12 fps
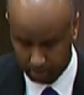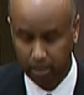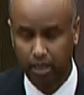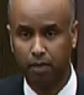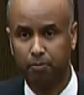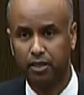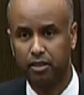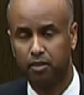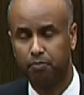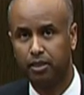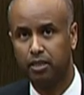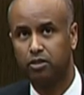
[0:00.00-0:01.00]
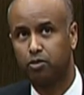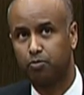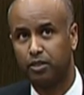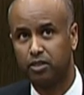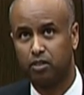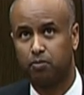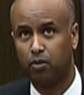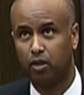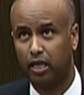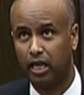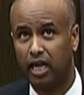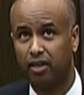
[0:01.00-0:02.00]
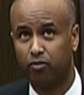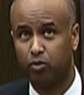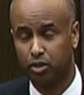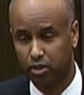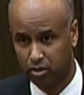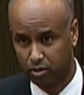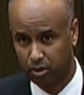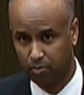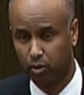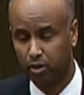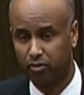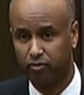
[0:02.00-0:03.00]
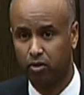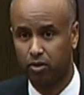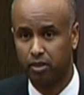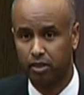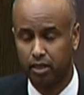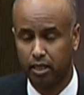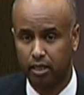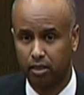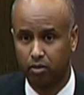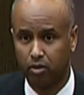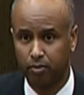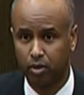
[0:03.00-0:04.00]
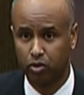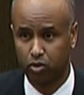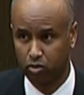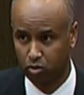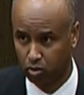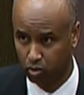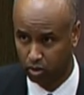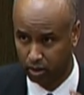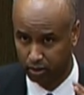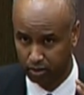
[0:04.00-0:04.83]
keeping the bill's principle alive, which is deporting foreign criminals who are